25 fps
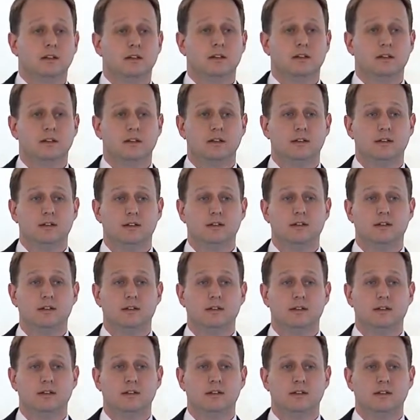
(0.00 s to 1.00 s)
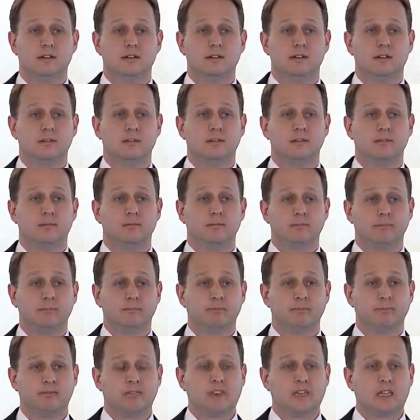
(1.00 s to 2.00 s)
get in these systems? Obviously, it's
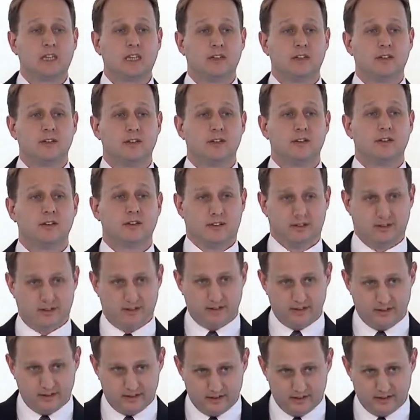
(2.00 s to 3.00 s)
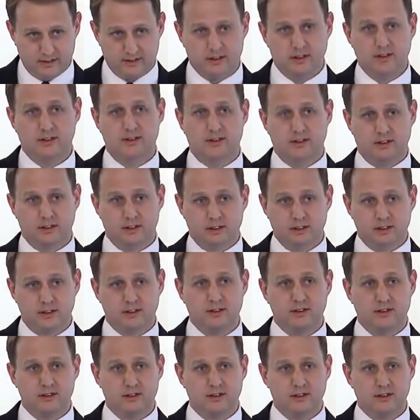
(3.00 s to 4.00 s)
good enough here, but in these and other
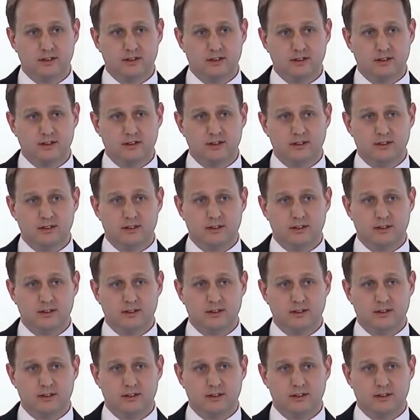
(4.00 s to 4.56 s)
systems,